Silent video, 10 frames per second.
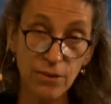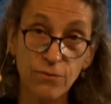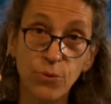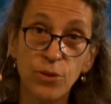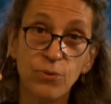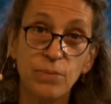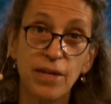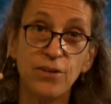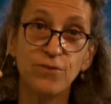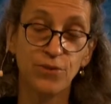The fourth
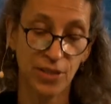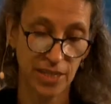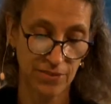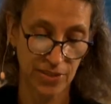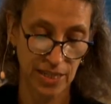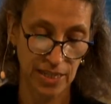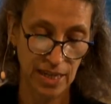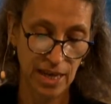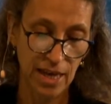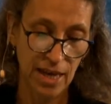reminder for the evening.
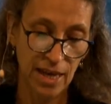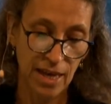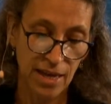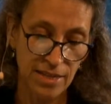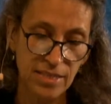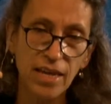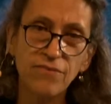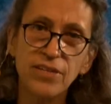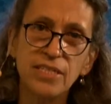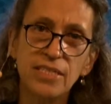A
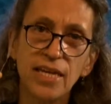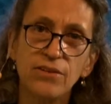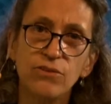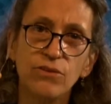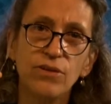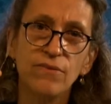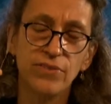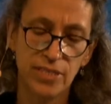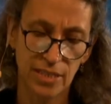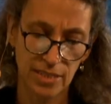safe container
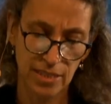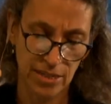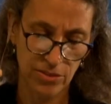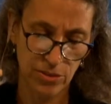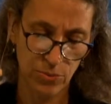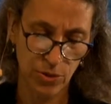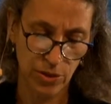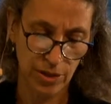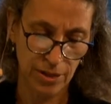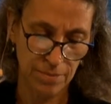facilitates the
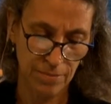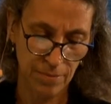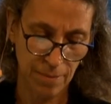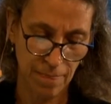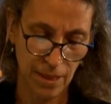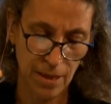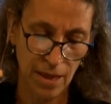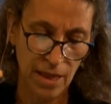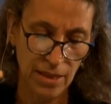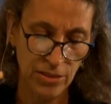work.
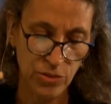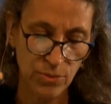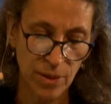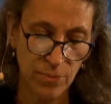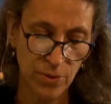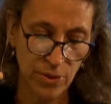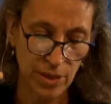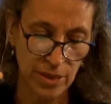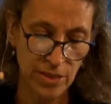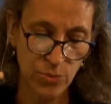Let's
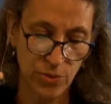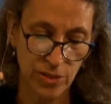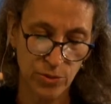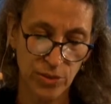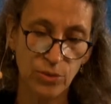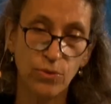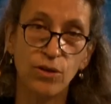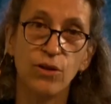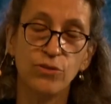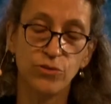remember this one as we do
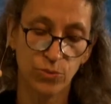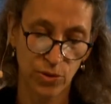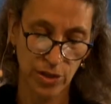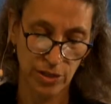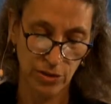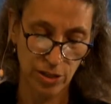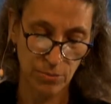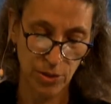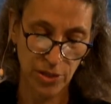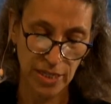our larger work in our
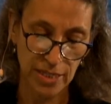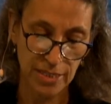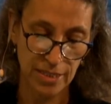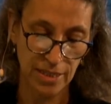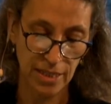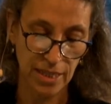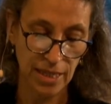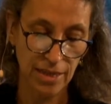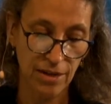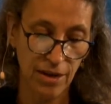communities and in the
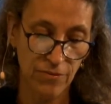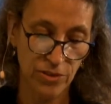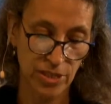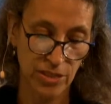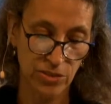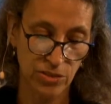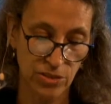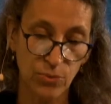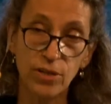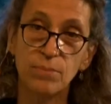healing conversations
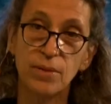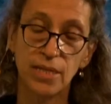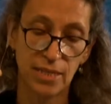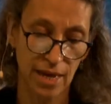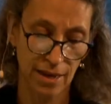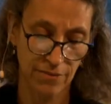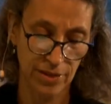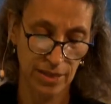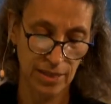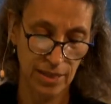that we're committed to
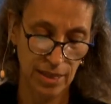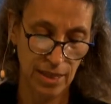having.